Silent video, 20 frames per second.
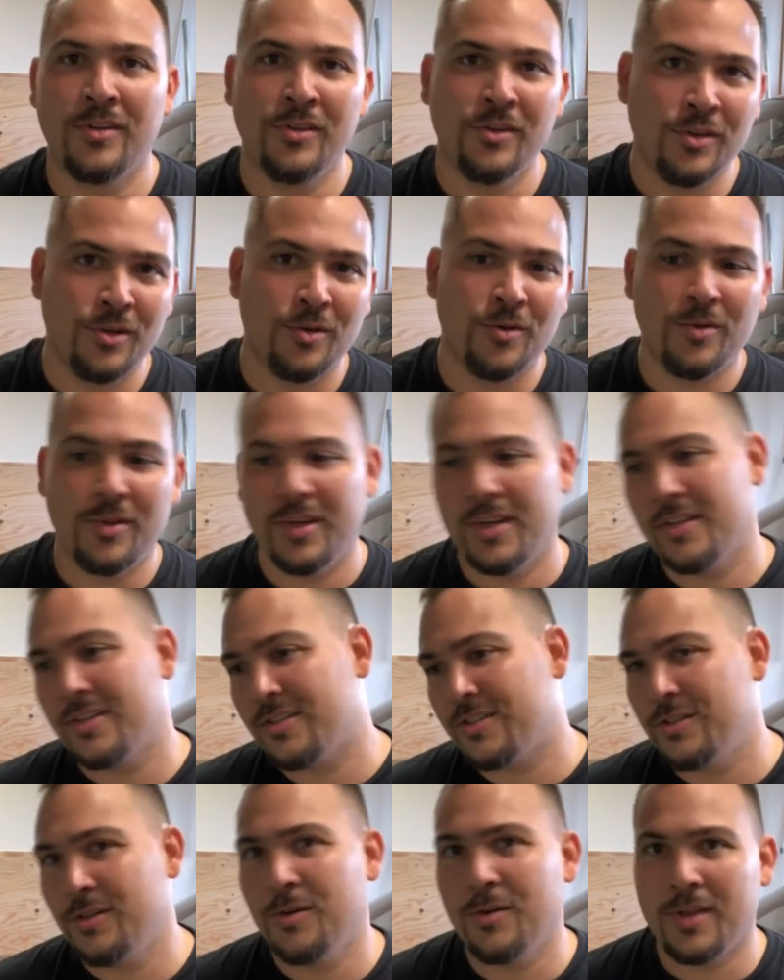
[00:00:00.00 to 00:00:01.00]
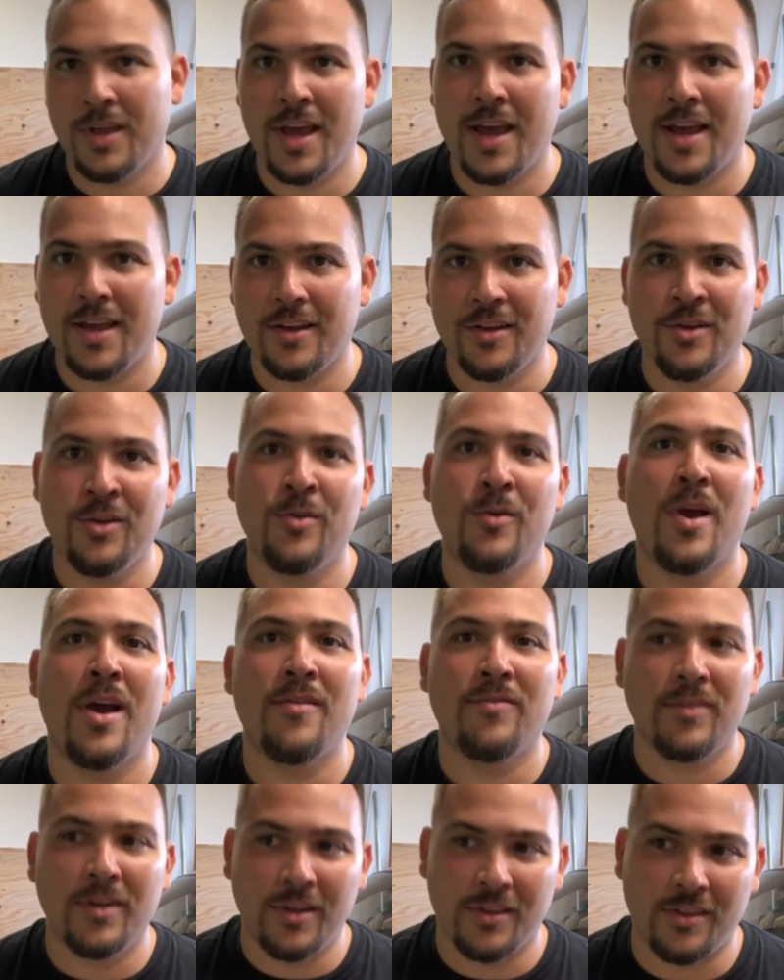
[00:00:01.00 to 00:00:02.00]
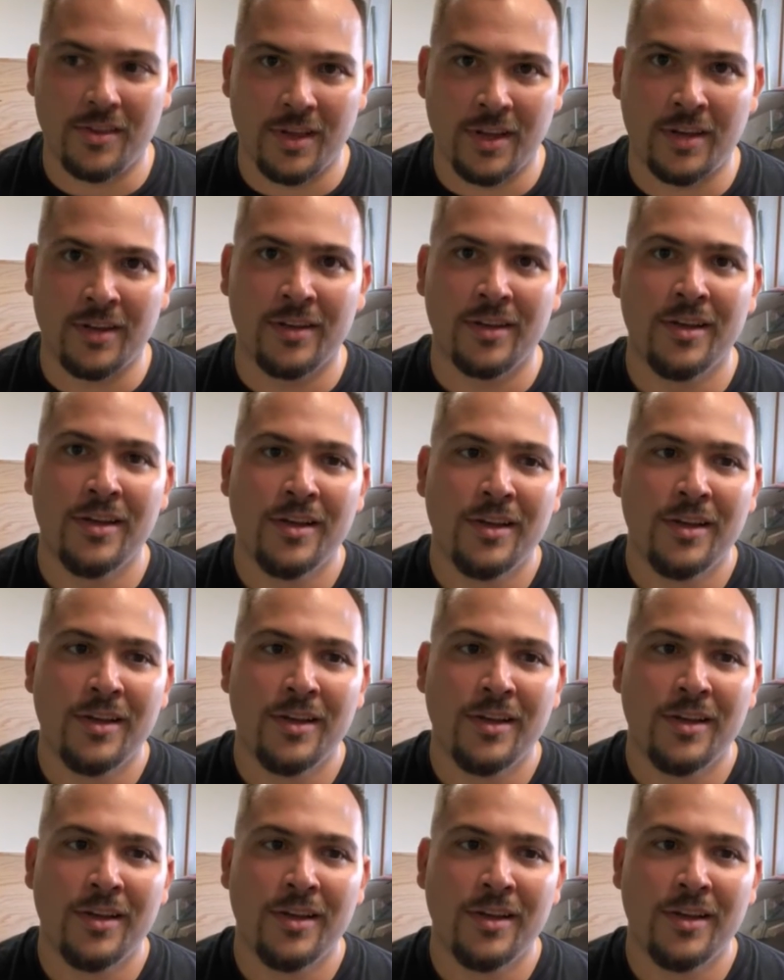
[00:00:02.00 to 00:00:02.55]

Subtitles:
new this, new that, new everything.